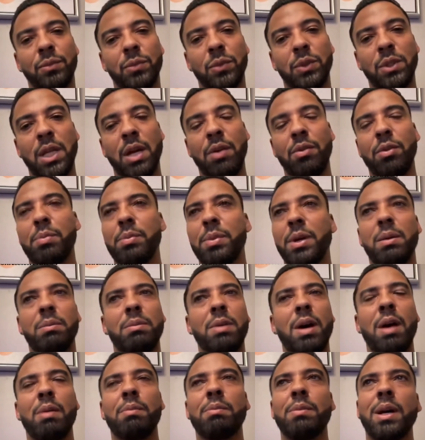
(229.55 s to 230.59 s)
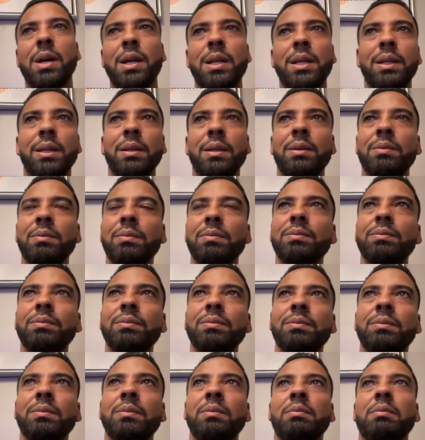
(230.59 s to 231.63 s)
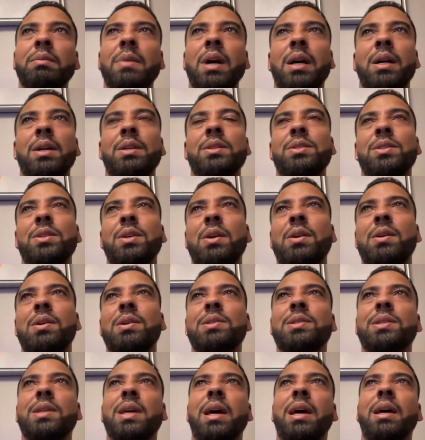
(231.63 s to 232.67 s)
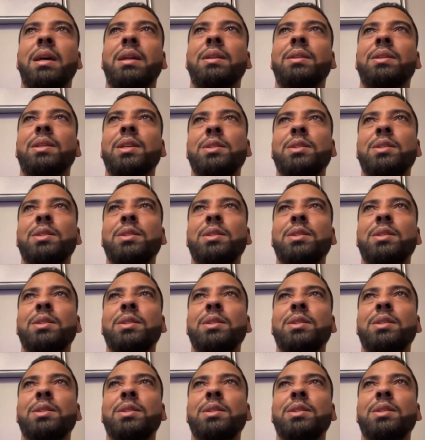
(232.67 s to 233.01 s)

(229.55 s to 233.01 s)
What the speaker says: It's never been about money. My concern is that